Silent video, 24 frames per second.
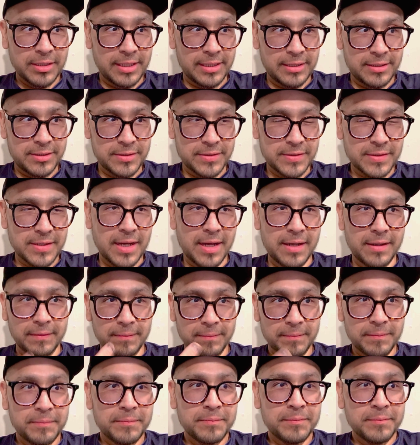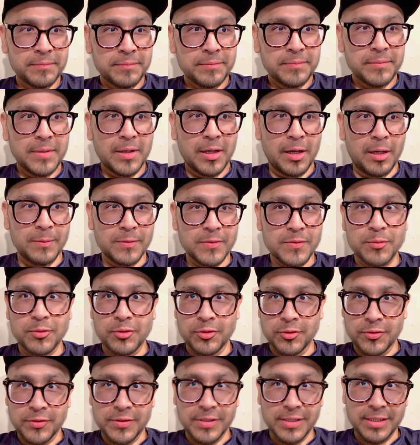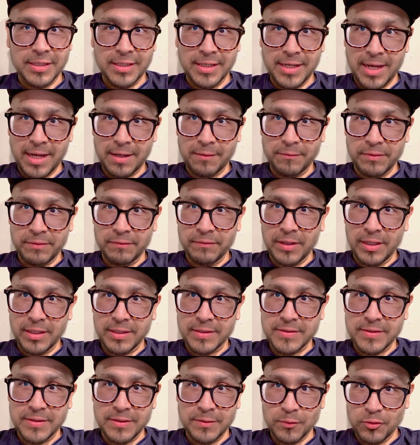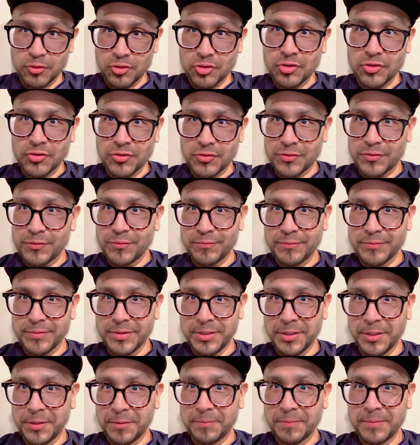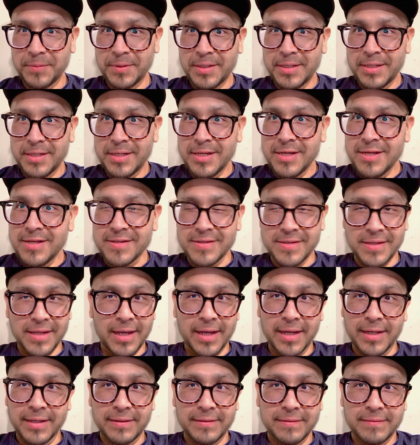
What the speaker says: it just kind of almost produced like a gag reflex, and it was just, not